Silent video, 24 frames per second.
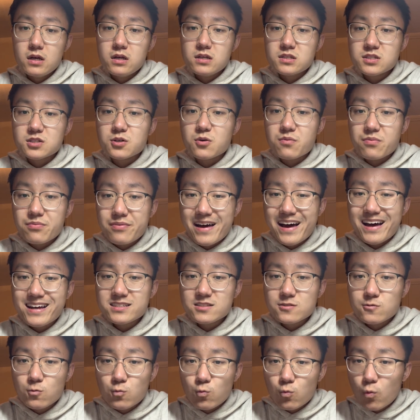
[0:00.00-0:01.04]
So
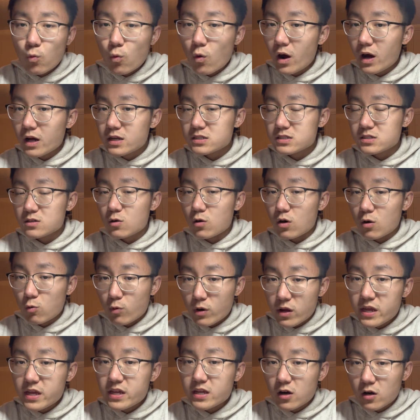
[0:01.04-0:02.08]
that's what
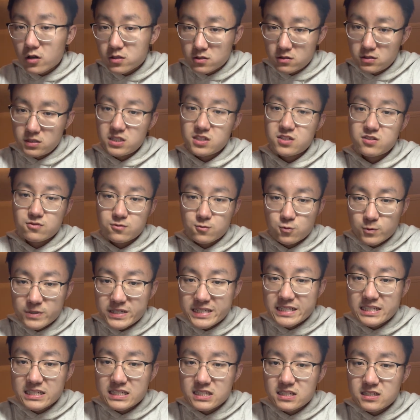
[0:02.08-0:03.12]
we also need to
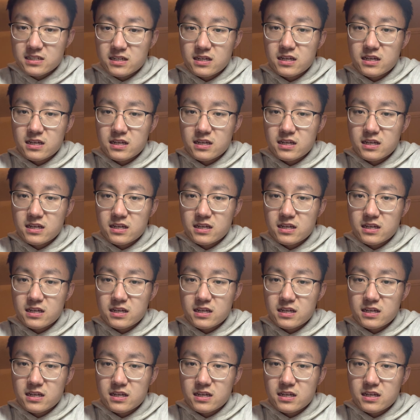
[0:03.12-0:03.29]
read.